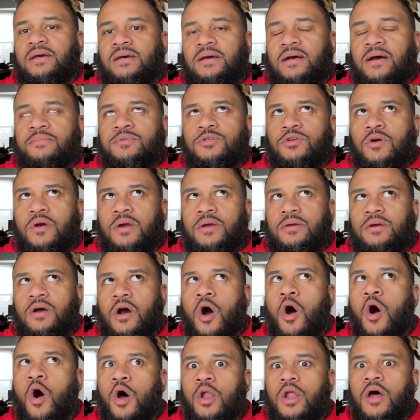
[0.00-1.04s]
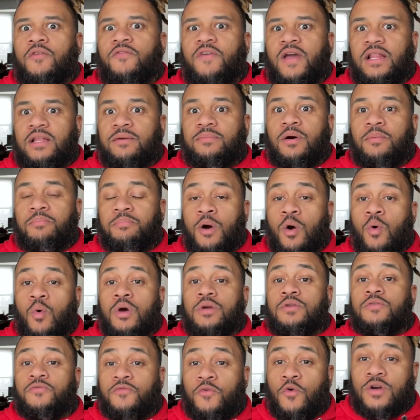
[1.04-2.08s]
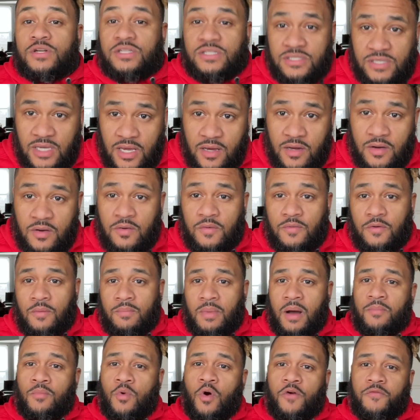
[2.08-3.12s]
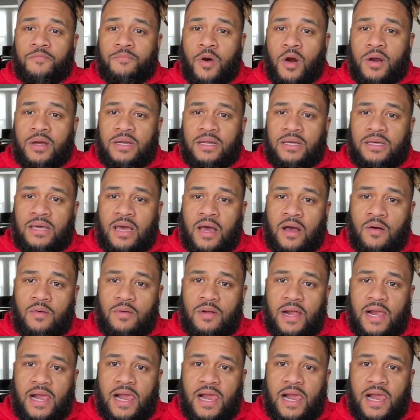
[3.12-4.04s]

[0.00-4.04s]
I'm sorry, all available boas for sale on my Morph Market account.